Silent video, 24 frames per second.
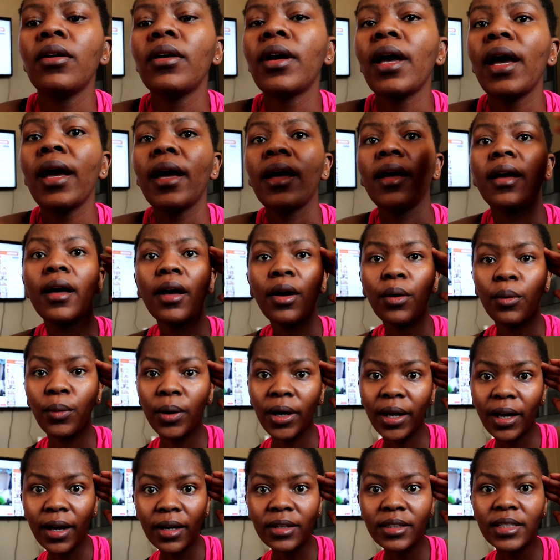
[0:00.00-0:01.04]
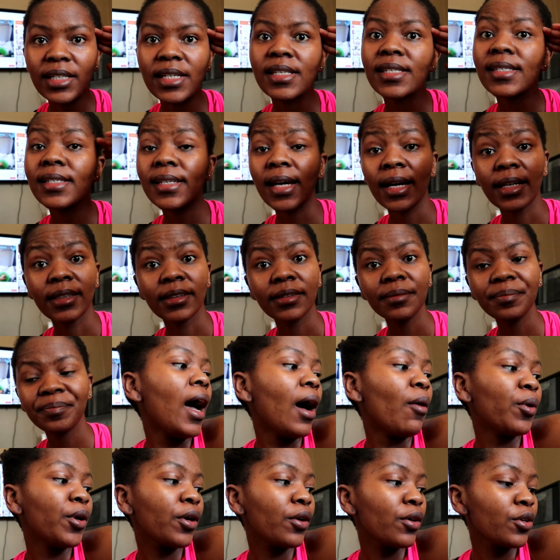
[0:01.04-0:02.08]
Okay, workout is done.
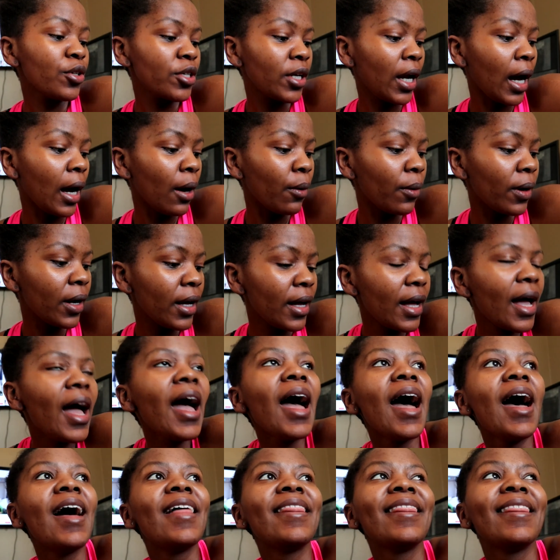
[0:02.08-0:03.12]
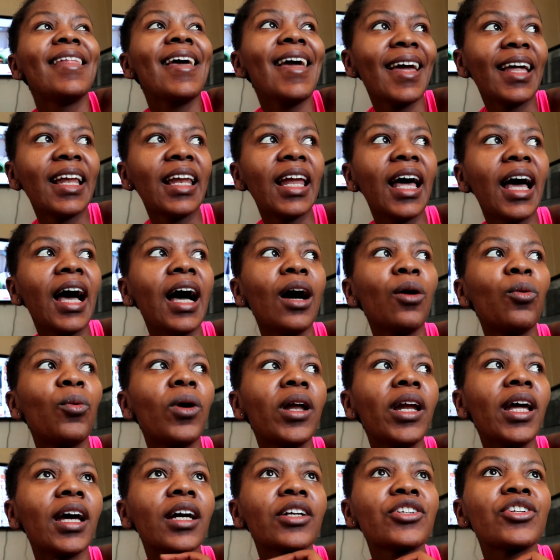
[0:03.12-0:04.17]
I want to go shower and then I
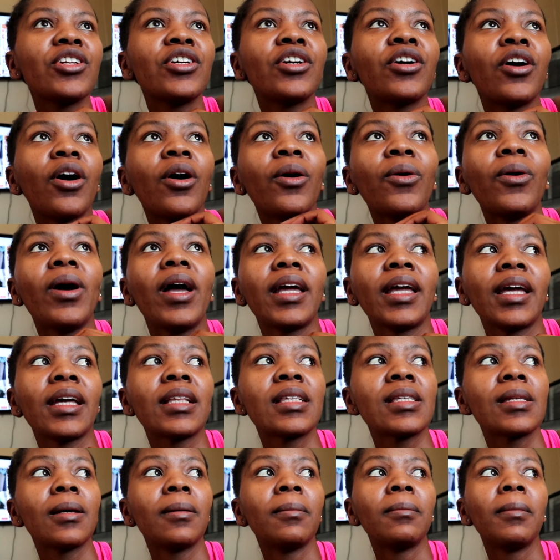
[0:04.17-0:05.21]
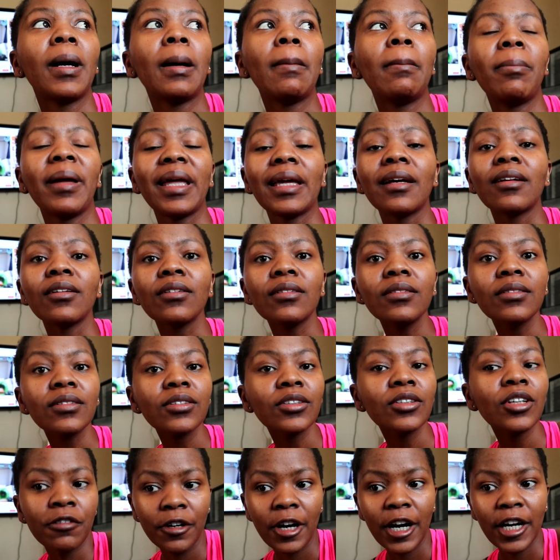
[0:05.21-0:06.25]
want to actually go and get some bagels
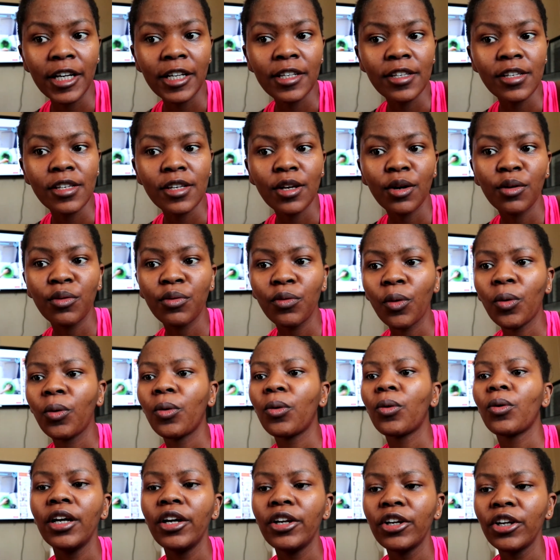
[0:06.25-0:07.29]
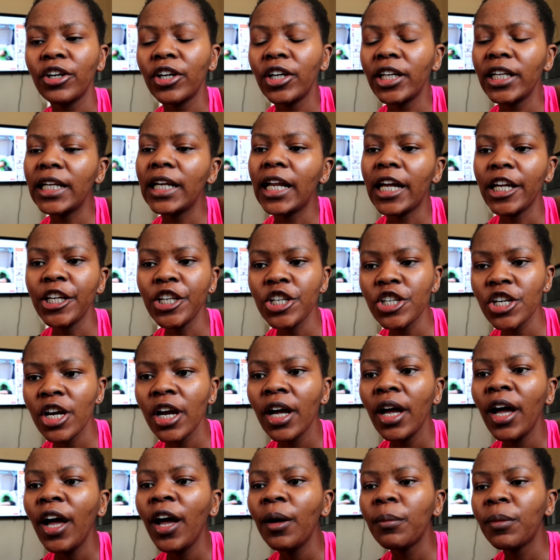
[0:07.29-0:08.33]
for us for an early lunch,
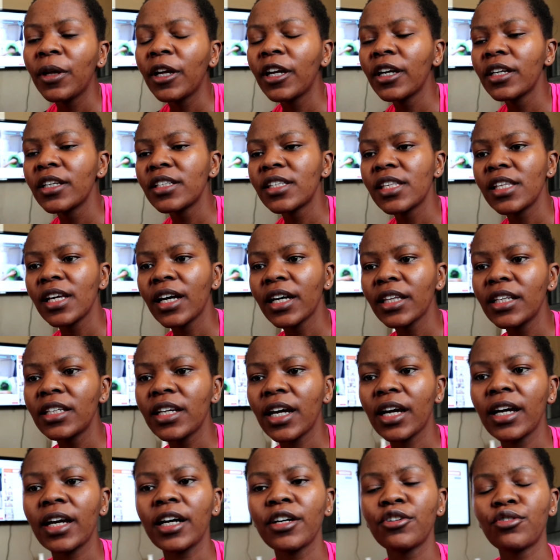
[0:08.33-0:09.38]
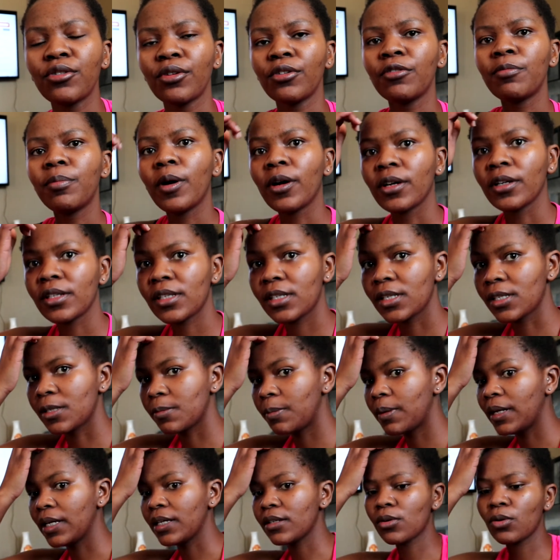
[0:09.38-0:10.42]
because the other day I drove past this
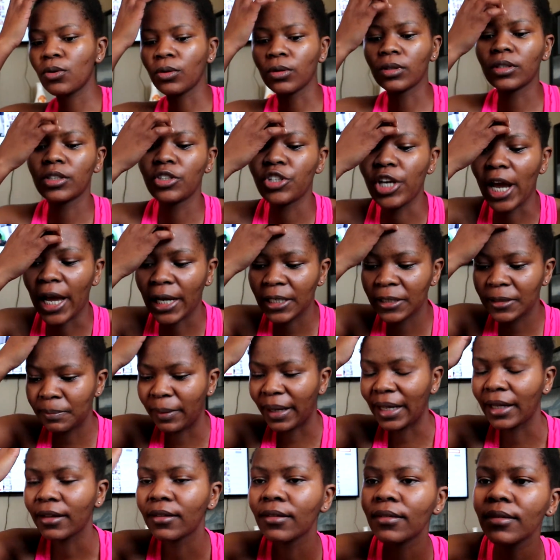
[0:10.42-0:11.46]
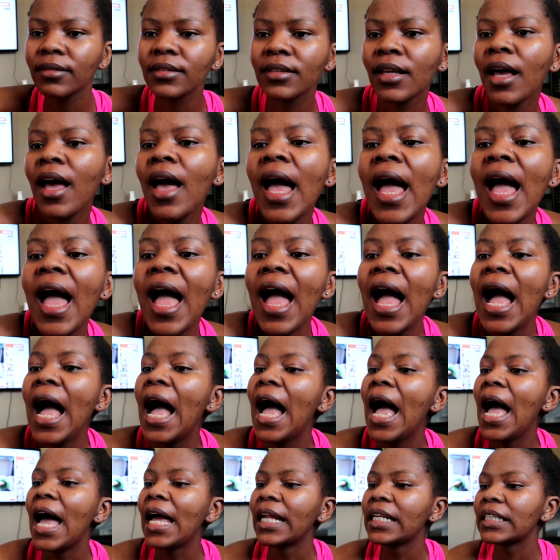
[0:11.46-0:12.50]
place called Jack's Bagels
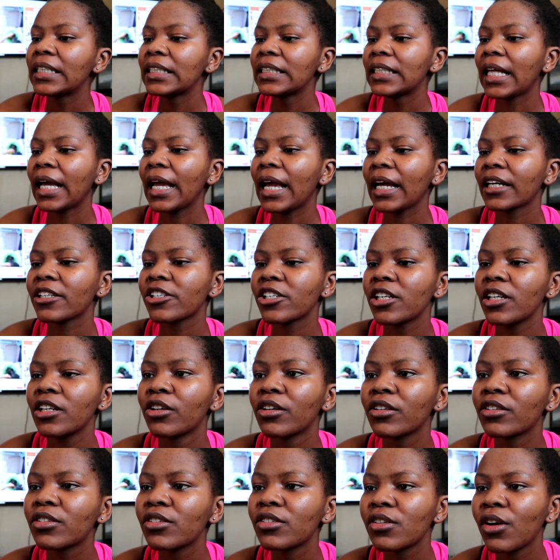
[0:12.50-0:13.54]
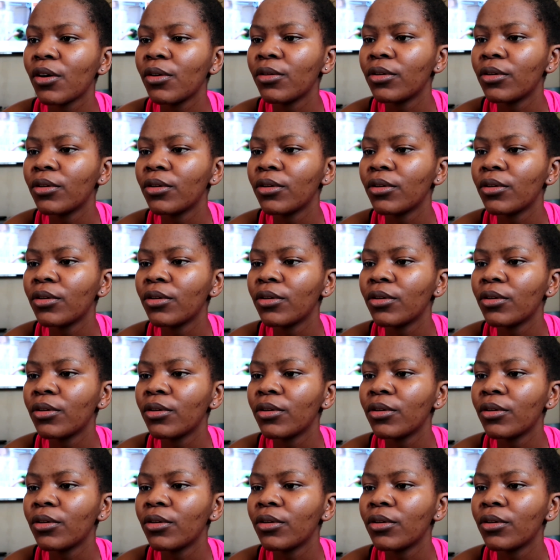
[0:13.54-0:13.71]
and they actually look so